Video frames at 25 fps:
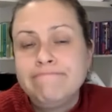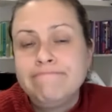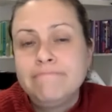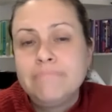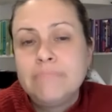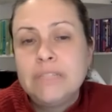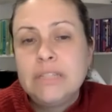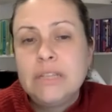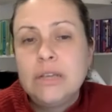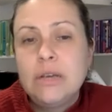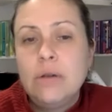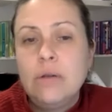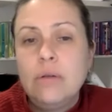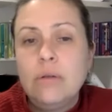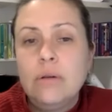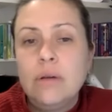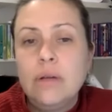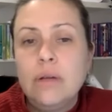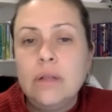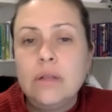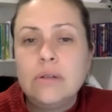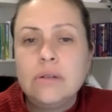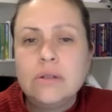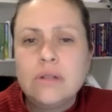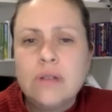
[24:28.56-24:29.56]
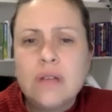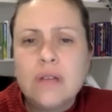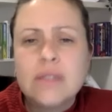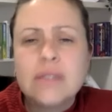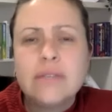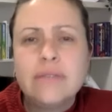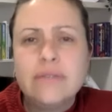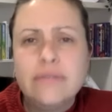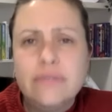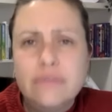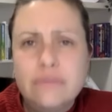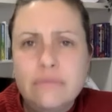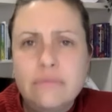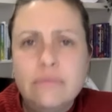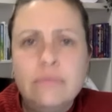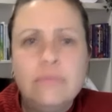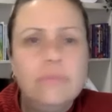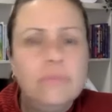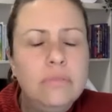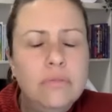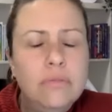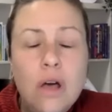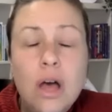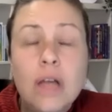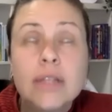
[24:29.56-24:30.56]
So, and there's lots of
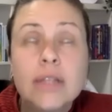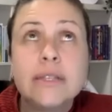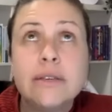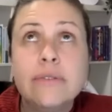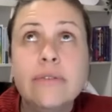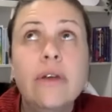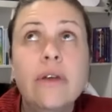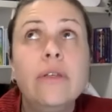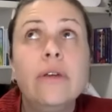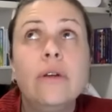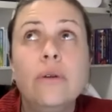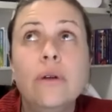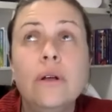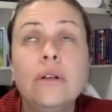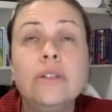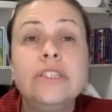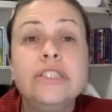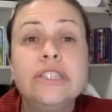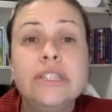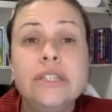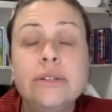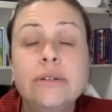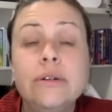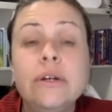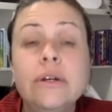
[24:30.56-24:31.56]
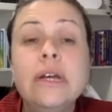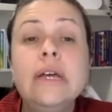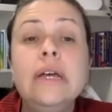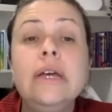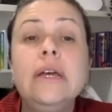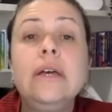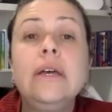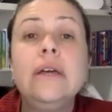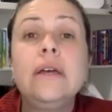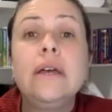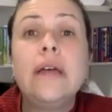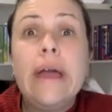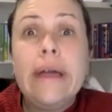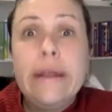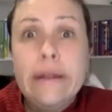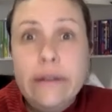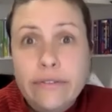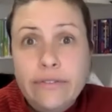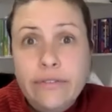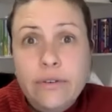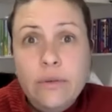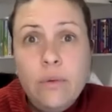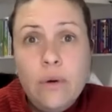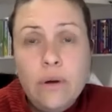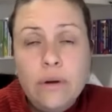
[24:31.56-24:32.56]
other else to do. And
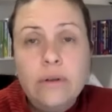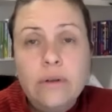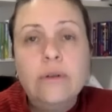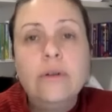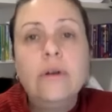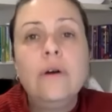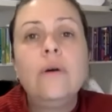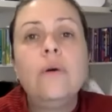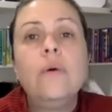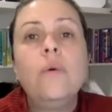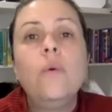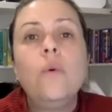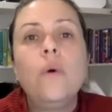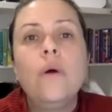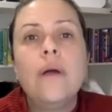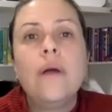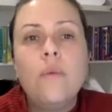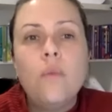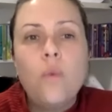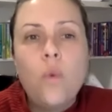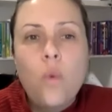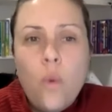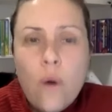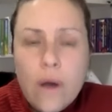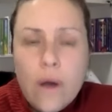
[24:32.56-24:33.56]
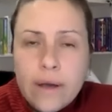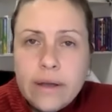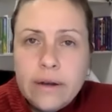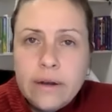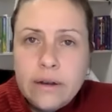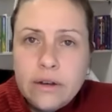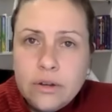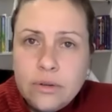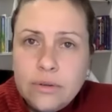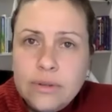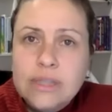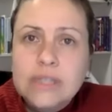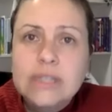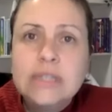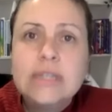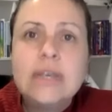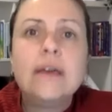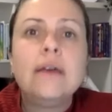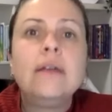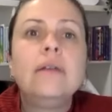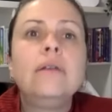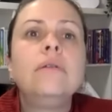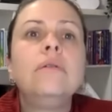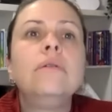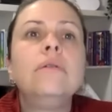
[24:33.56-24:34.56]
if you want to know, okay, well, what can I do
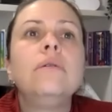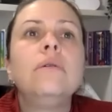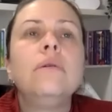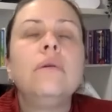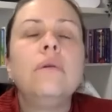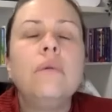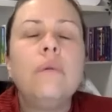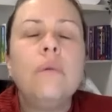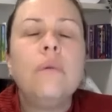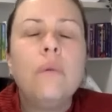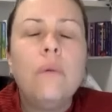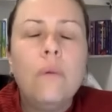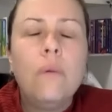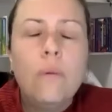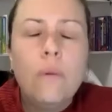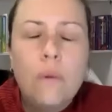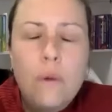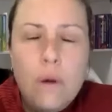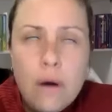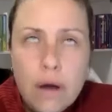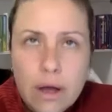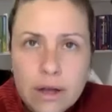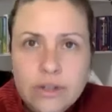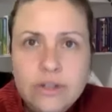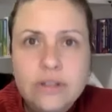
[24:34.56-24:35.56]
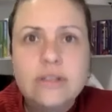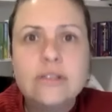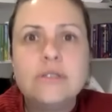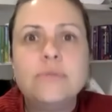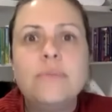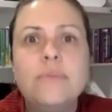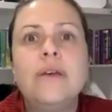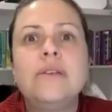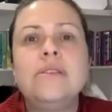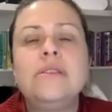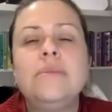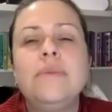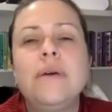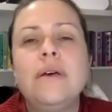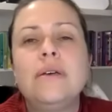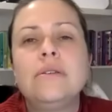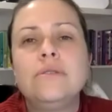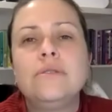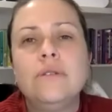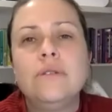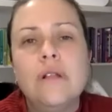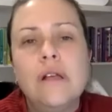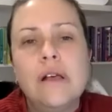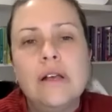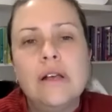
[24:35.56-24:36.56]
instead? Watch the Spicy
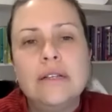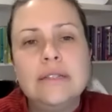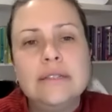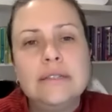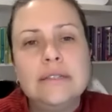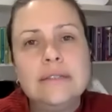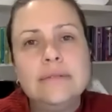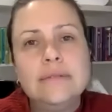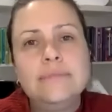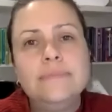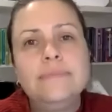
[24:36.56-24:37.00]
Masterclass.